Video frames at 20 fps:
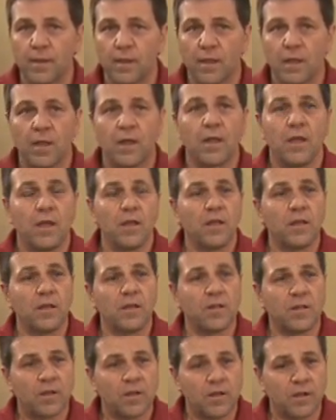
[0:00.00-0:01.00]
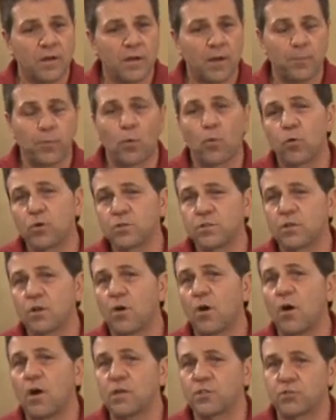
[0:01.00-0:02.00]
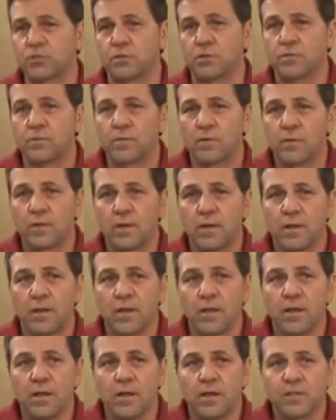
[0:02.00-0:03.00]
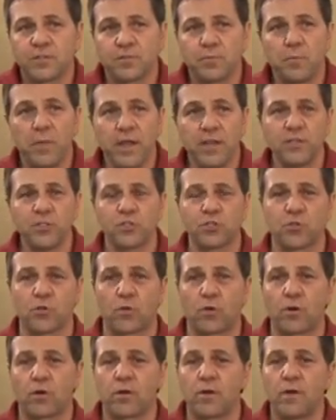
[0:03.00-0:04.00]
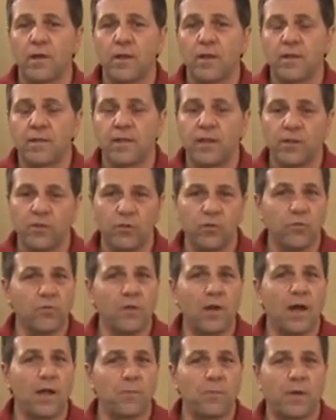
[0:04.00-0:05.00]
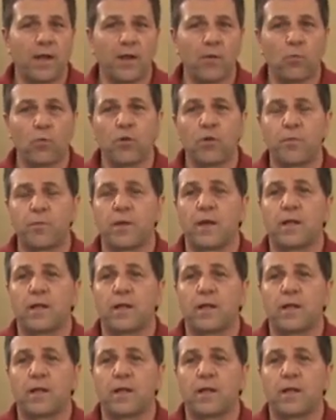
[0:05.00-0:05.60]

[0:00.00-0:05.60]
A couple words of caution is, make sure that you do not buy wood